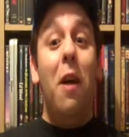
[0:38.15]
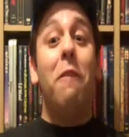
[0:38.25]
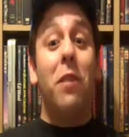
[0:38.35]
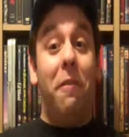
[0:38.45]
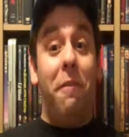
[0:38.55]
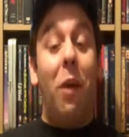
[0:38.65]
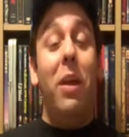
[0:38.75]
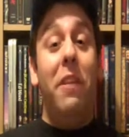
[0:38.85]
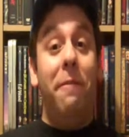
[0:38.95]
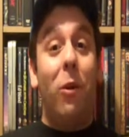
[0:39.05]
for the
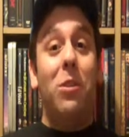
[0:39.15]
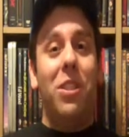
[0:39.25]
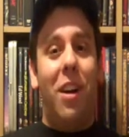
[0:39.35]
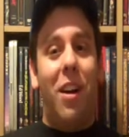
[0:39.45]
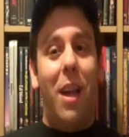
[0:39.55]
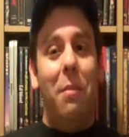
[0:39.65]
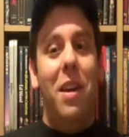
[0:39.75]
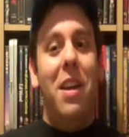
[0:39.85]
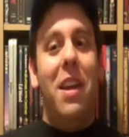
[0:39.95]
very first time.